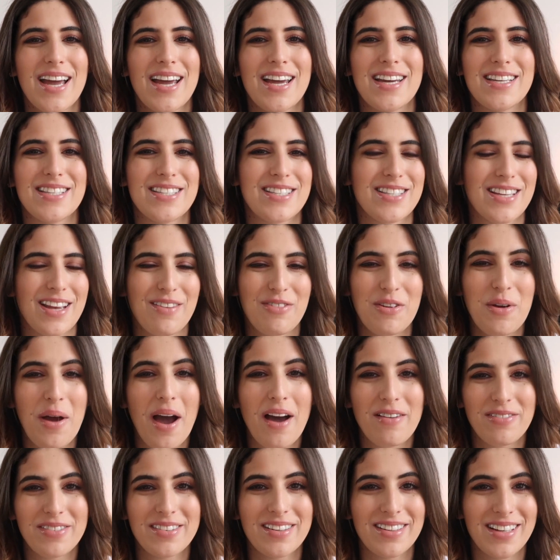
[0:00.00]
It's, if you
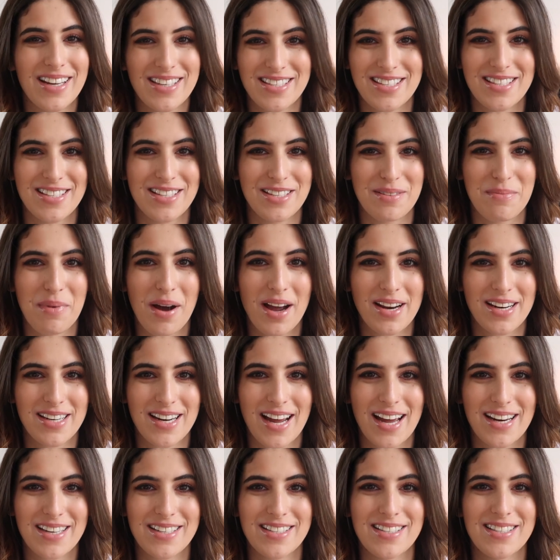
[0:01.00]
haven't listened to mine and
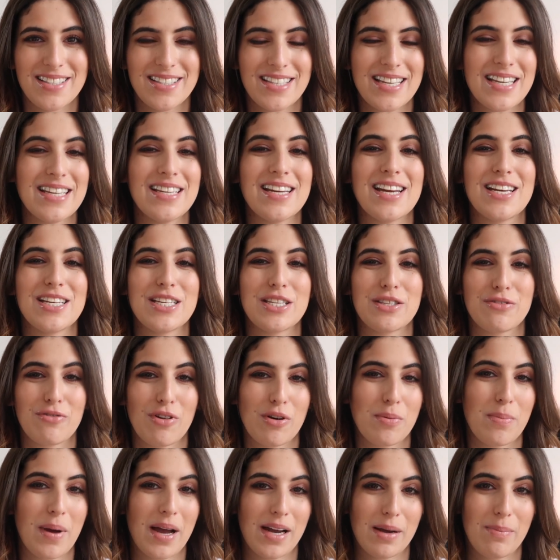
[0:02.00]
Anna's Teenage
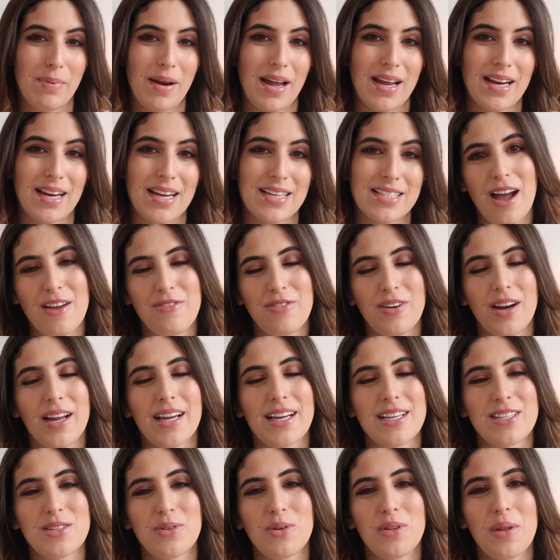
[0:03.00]
Throwback playlist, I feel like
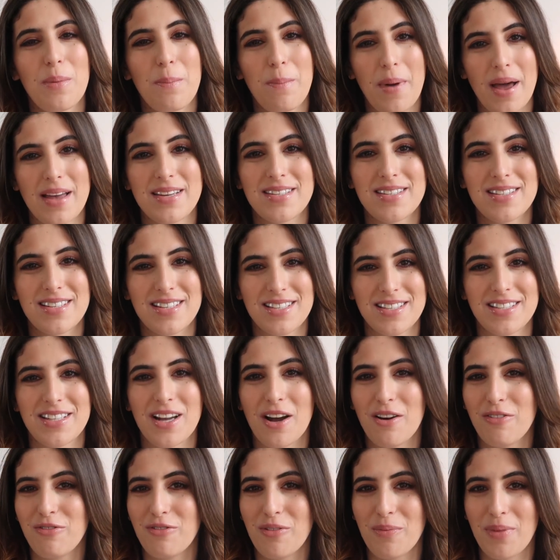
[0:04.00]
it's all the best
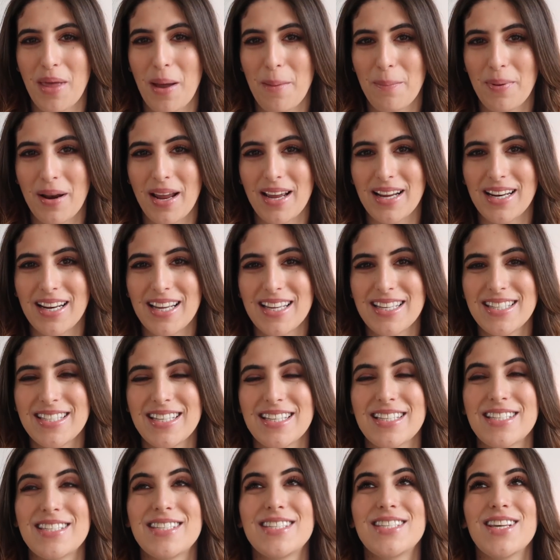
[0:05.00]
stuff from that playlist.
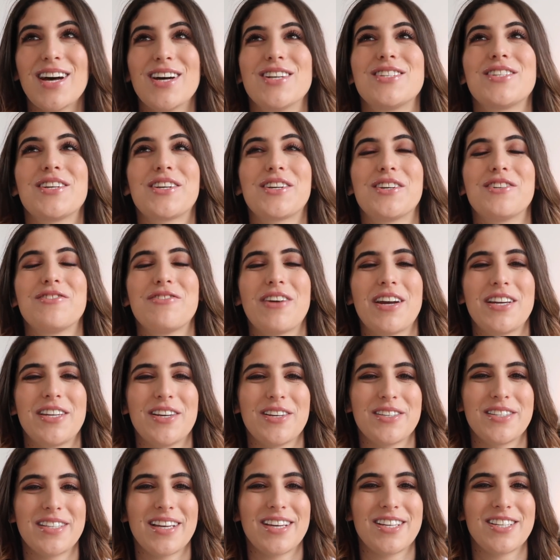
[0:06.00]
It's such a good
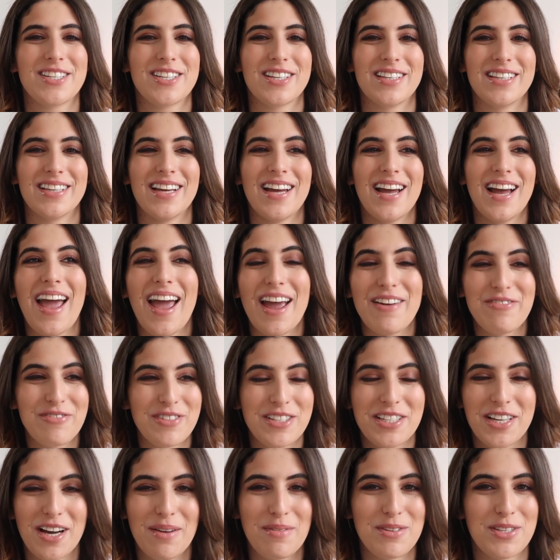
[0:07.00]
radio station.
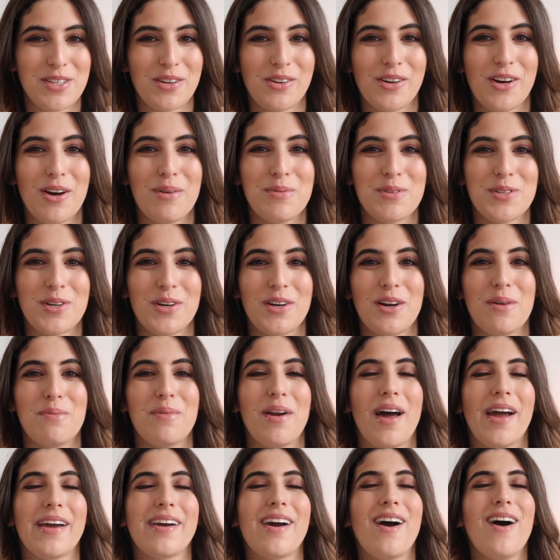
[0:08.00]
Every time a song comes on, I'm
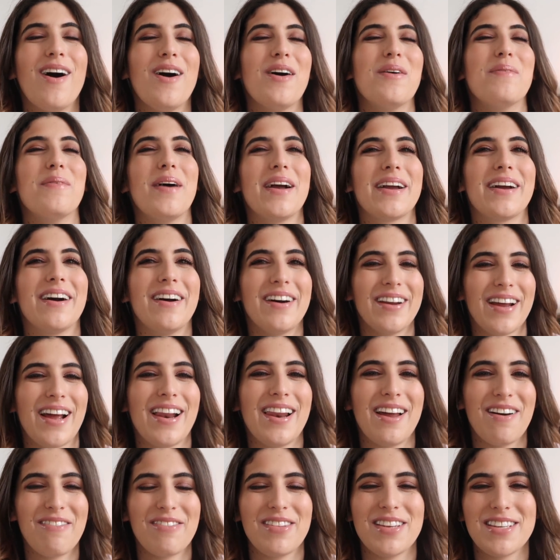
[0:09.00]
like, oh my god, I
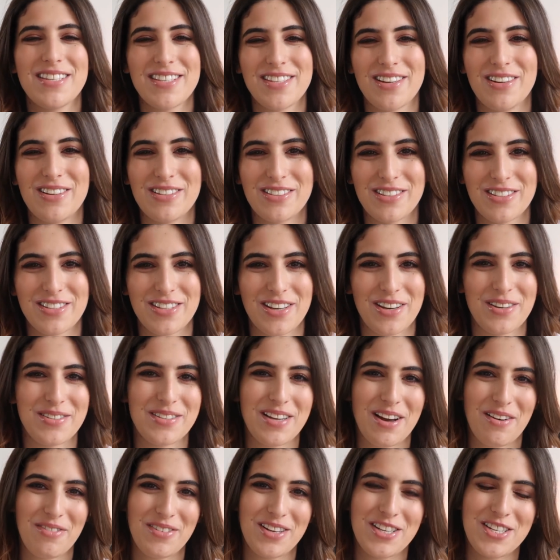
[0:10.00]
love this song. So
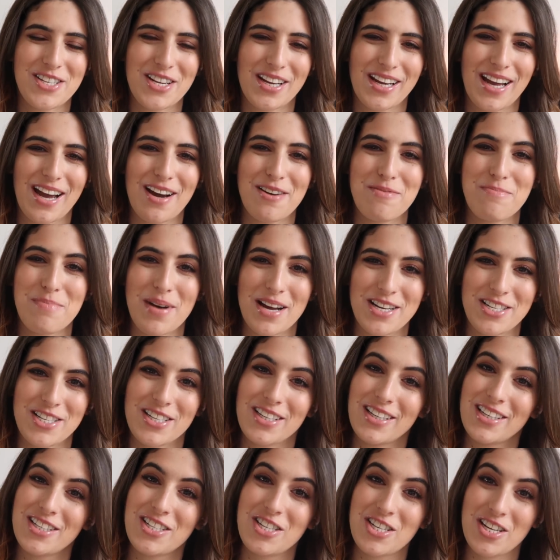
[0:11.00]
definitely check out
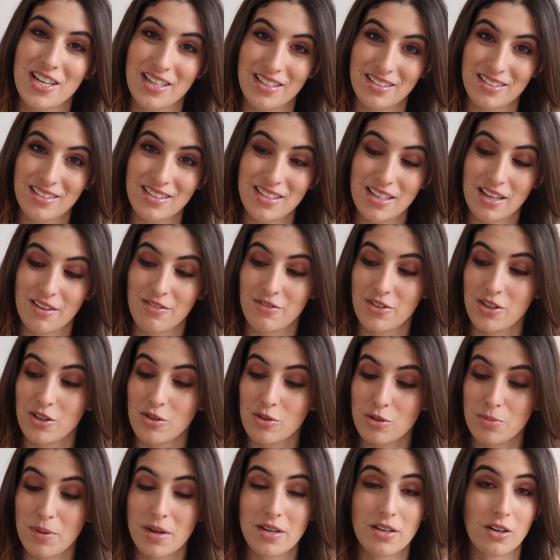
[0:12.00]
Magic Chilled if
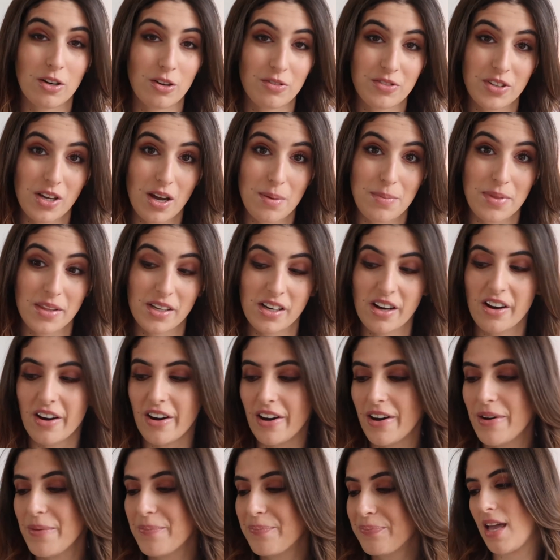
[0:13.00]
you spend a lot of time in the
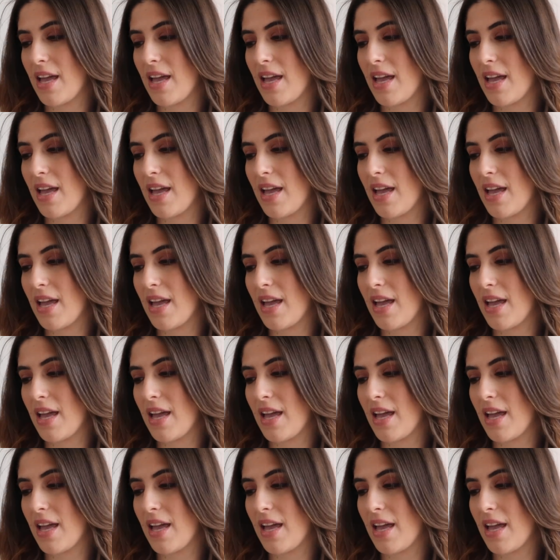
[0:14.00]
car.